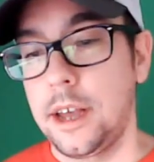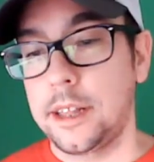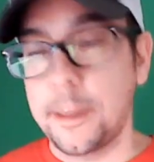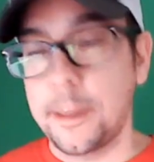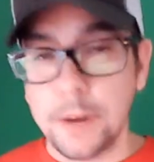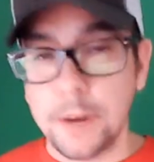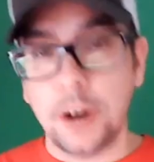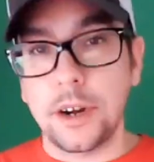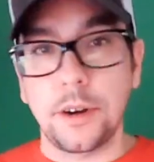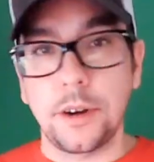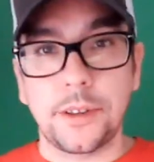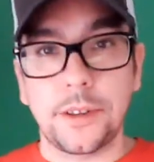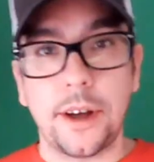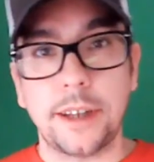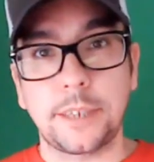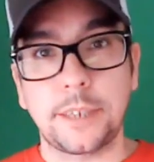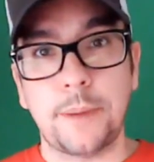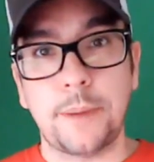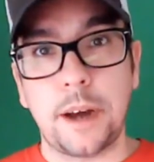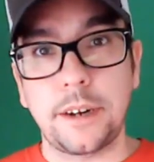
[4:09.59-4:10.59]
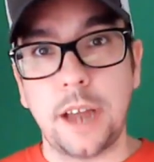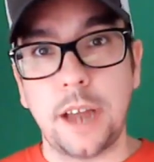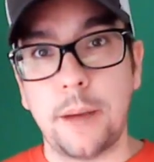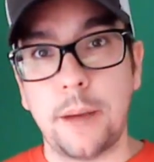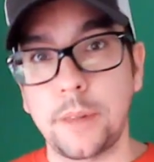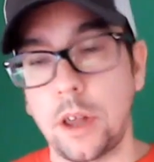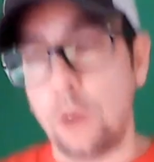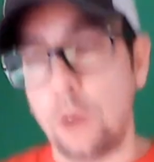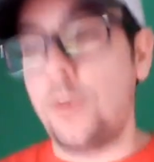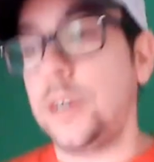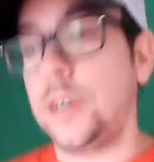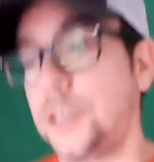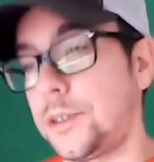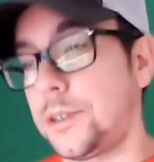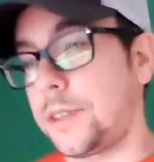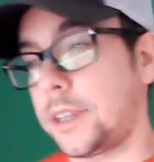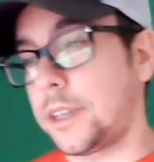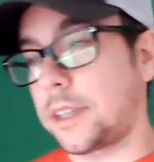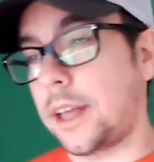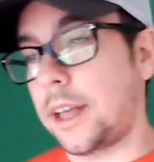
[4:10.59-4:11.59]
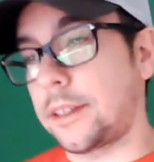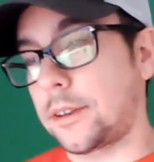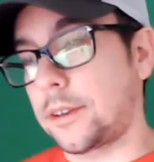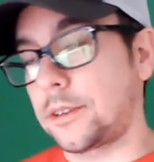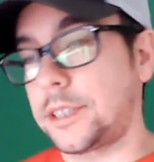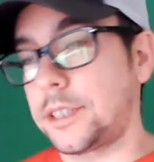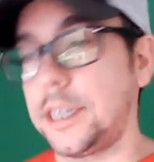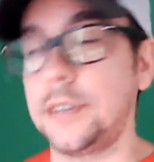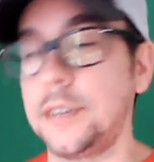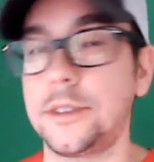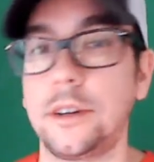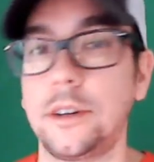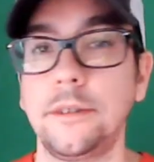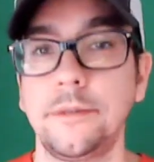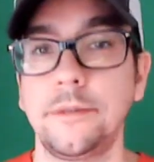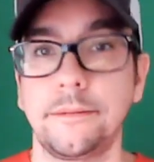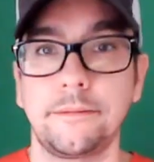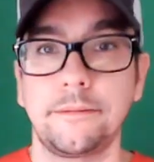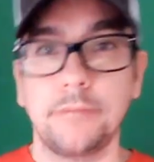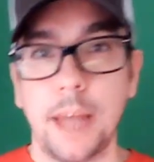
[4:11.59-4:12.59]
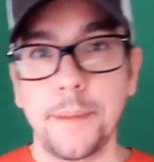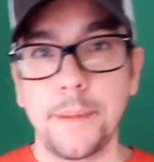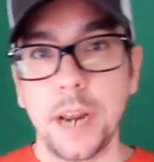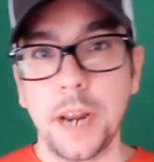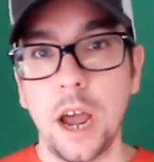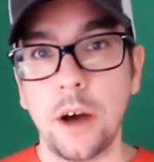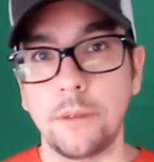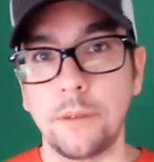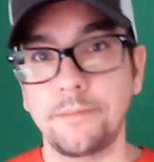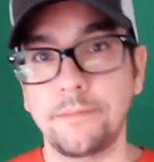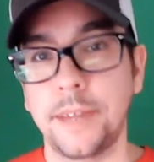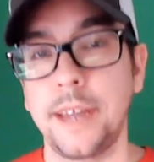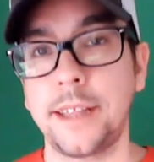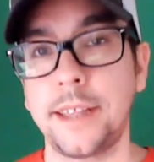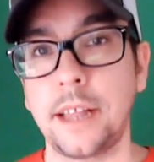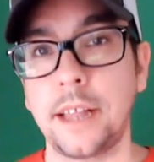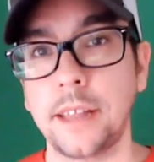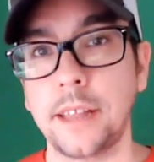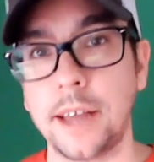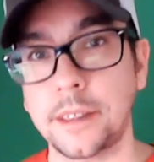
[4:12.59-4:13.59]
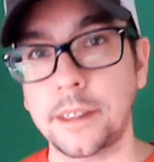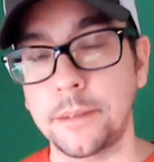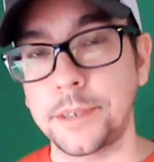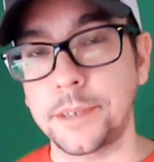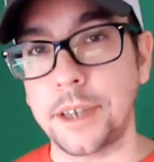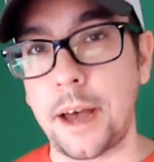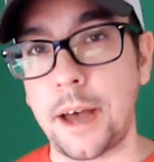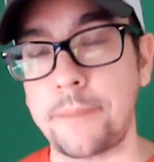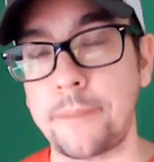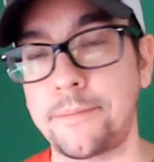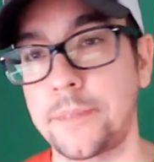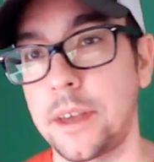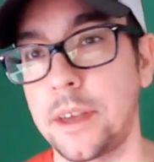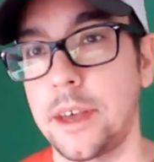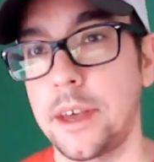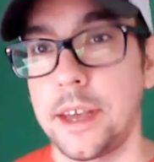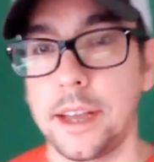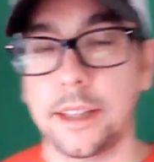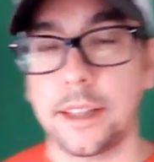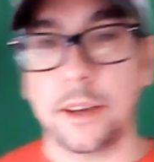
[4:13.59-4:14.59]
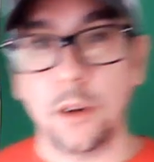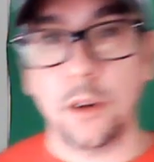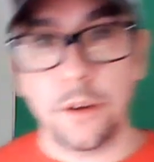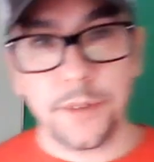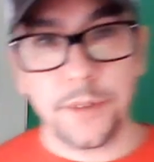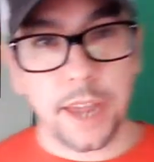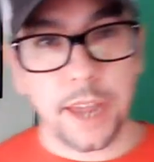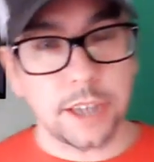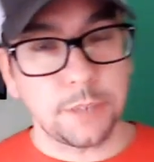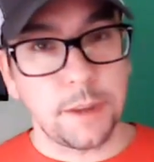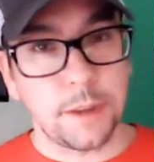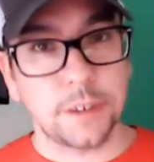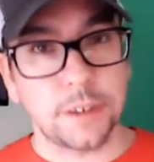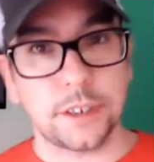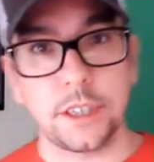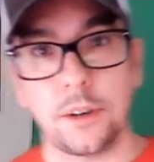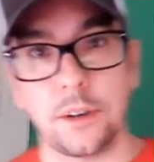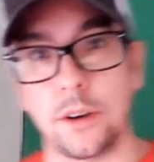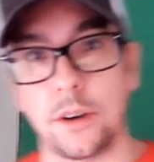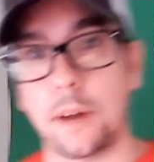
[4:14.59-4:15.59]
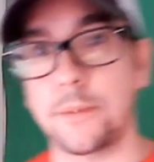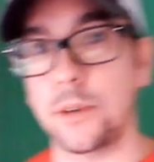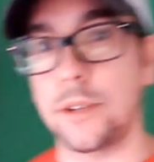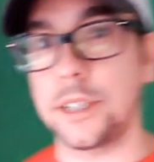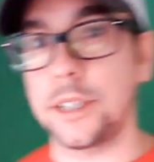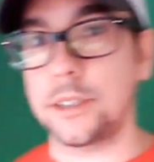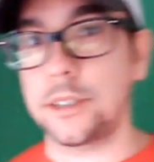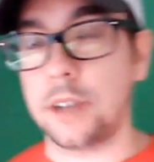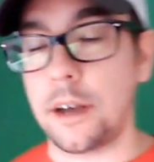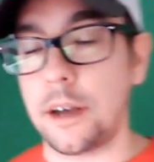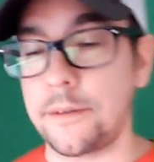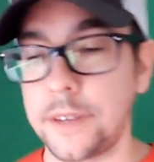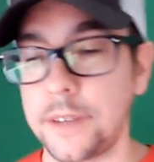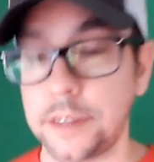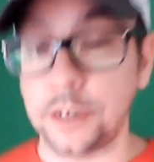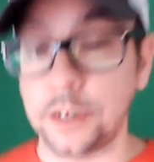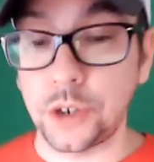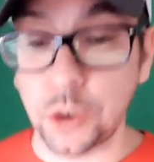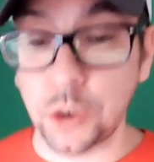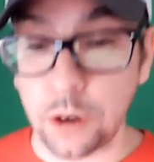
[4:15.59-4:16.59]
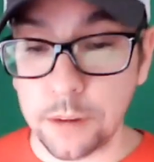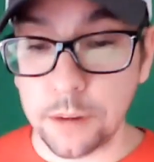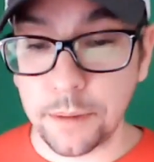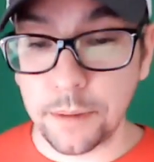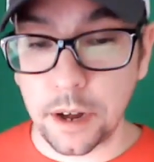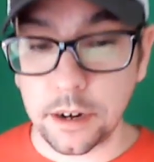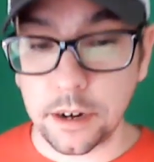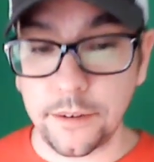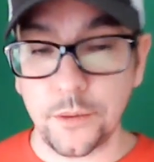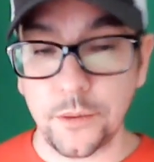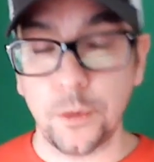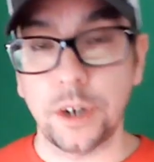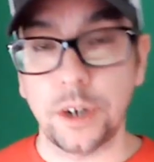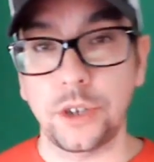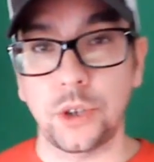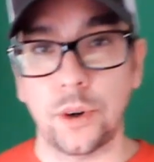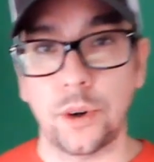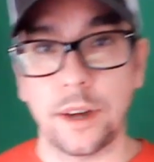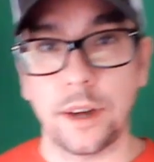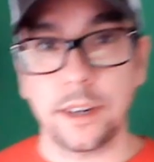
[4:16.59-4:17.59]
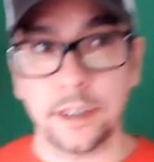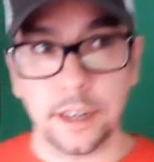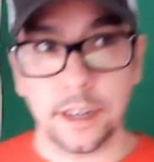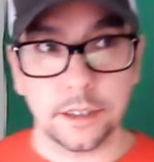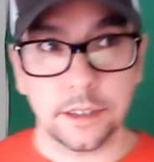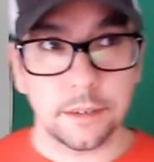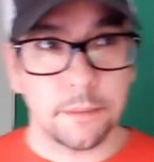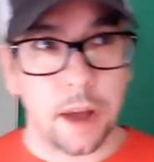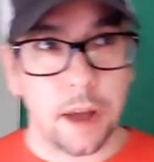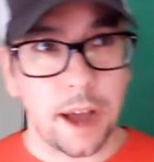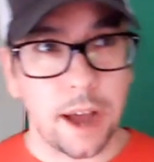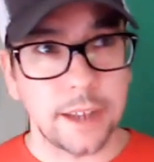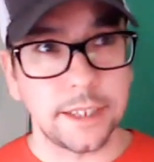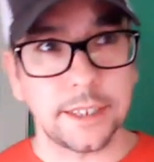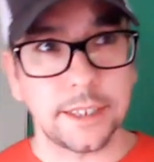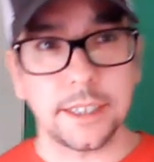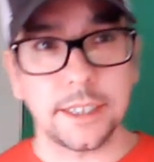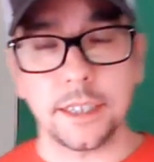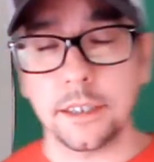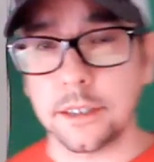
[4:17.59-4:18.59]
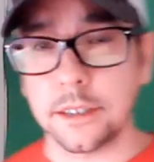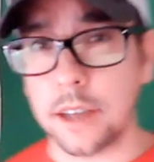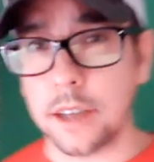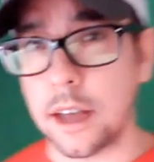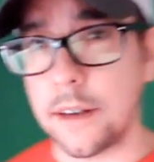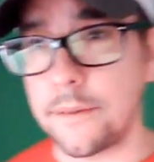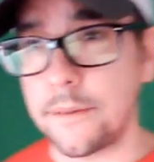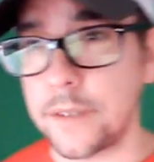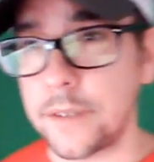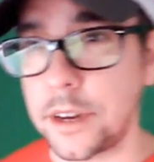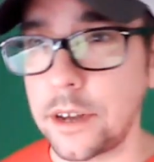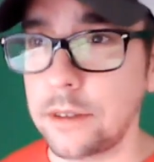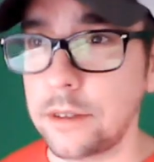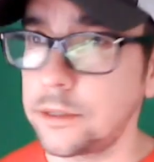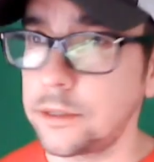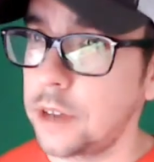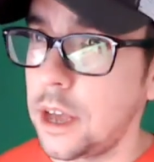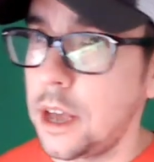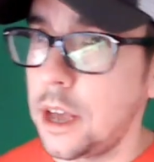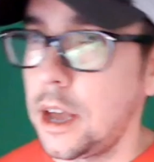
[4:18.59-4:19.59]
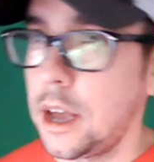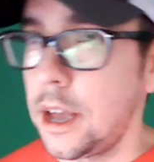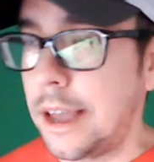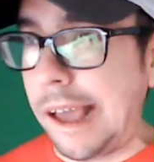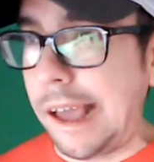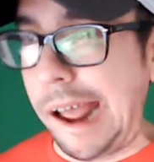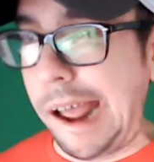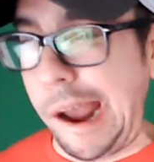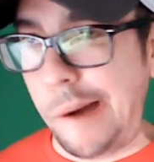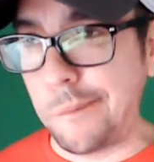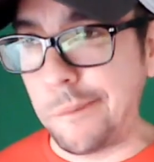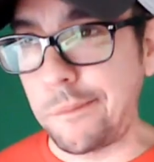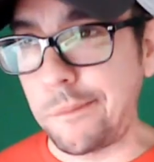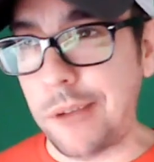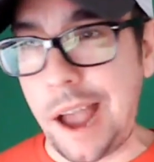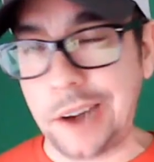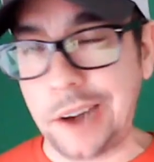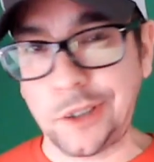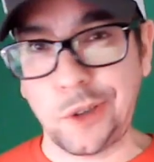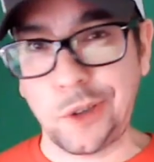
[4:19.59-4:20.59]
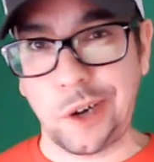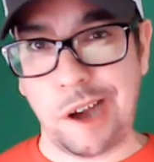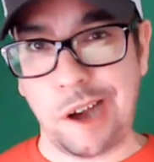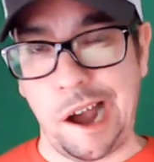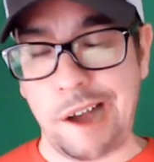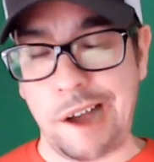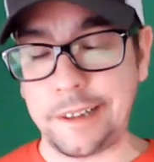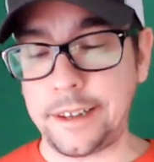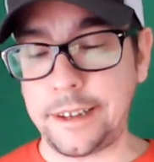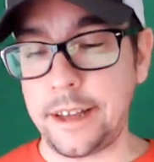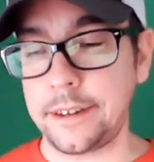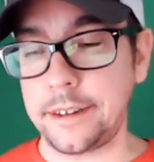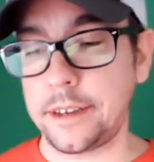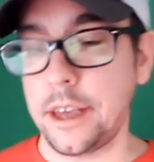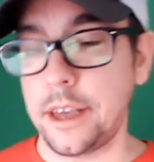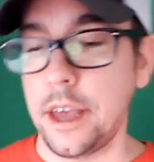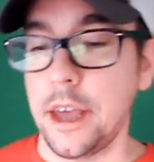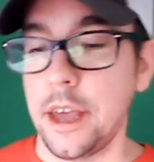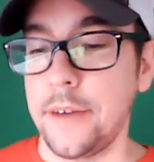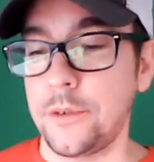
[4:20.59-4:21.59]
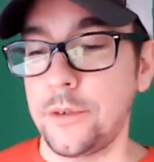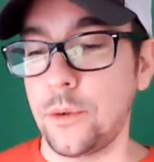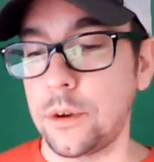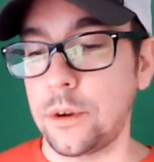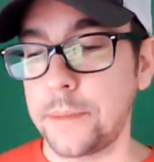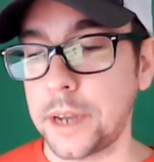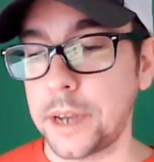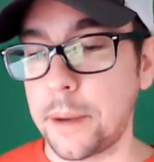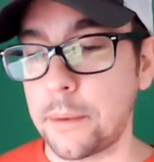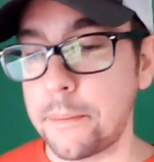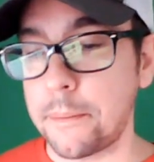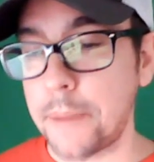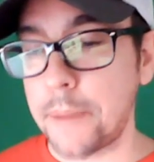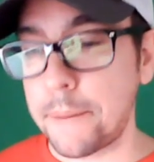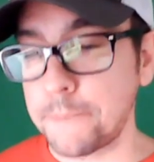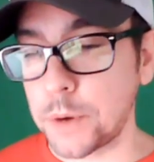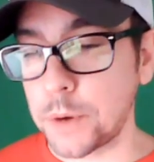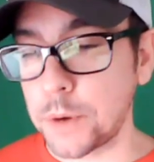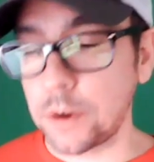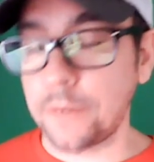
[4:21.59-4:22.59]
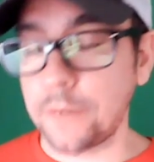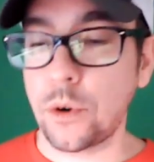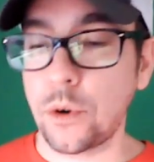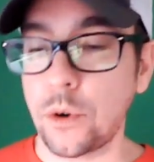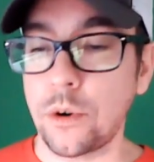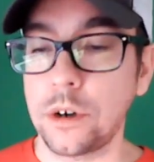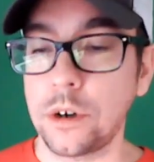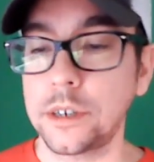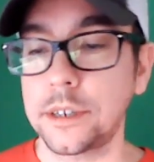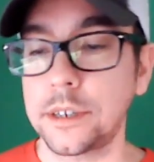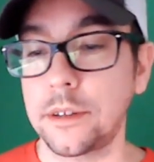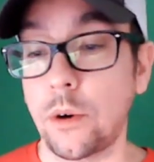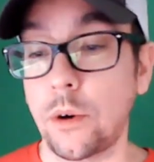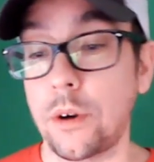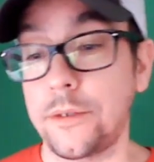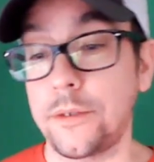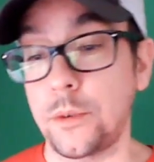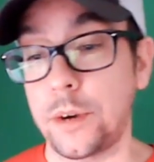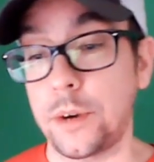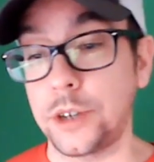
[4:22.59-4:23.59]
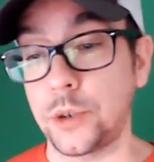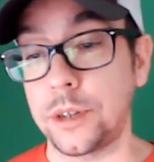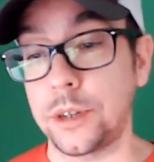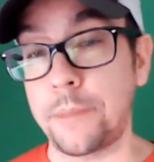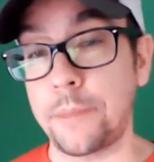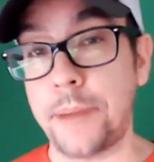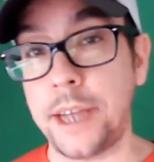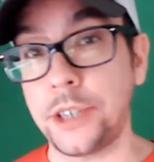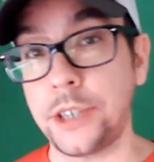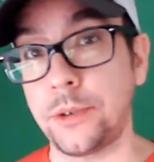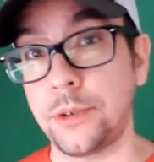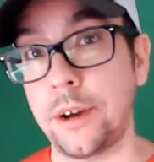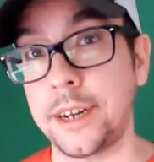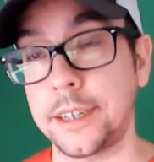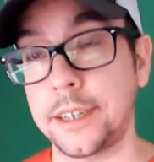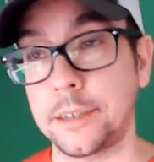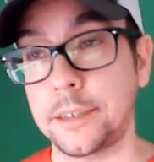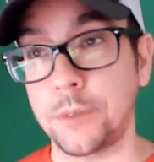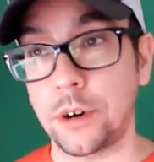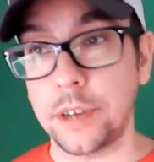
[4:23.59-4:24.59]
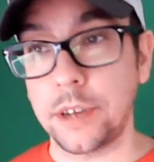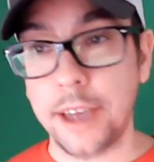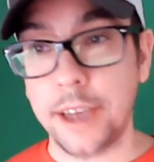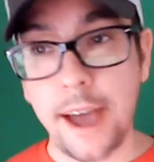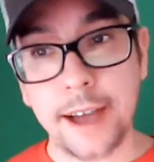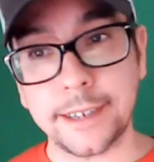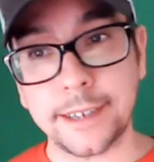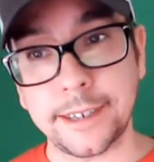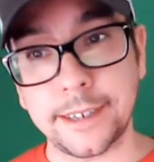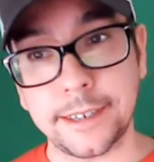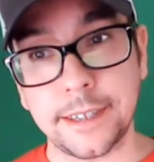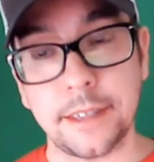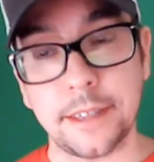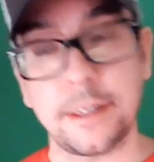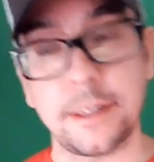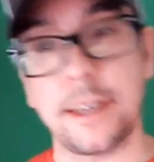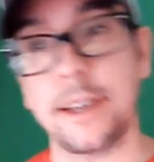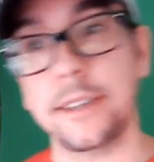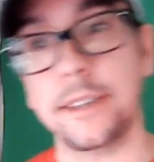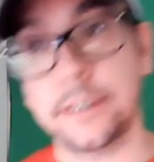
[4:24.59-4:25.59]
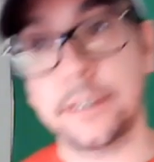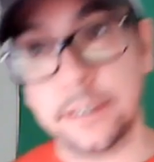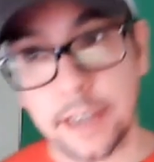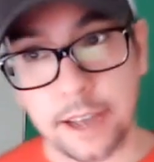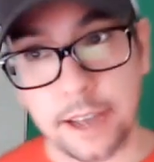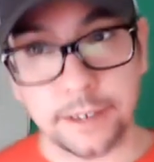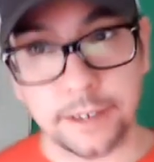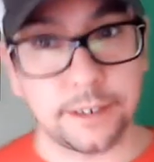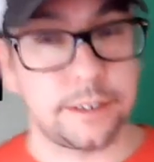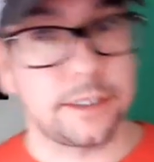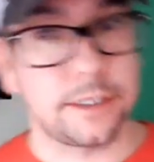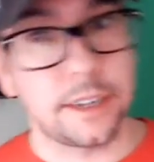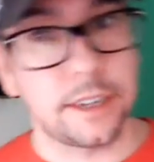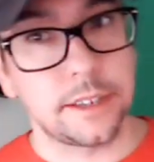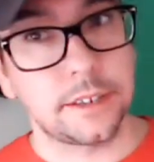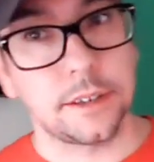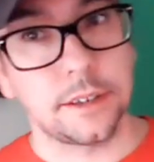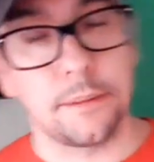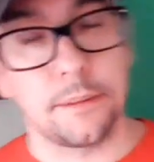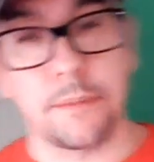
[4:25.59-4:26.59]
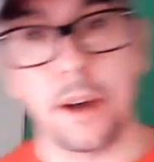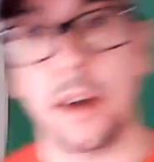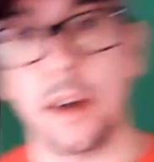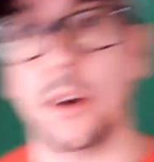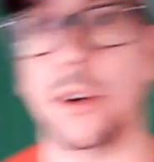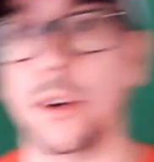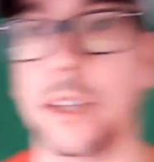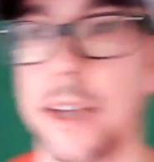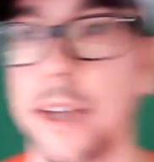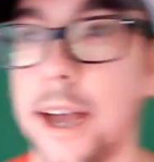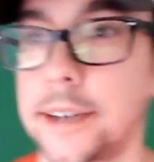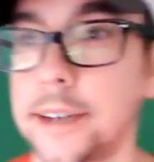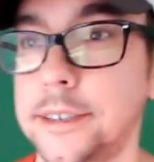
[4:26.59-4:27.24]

Let me know your thoughts about it down below. What did you think of that little teaser? Let me know. Hit that like, thumbs up, hit that notification bell so you know when I'm doing this stuff. Hit the join button if you want to join and get some behind the scenes videos, extra content. If you want to become a member, of course, or if you want to join the Patreon and get some early access to things, yes, get some early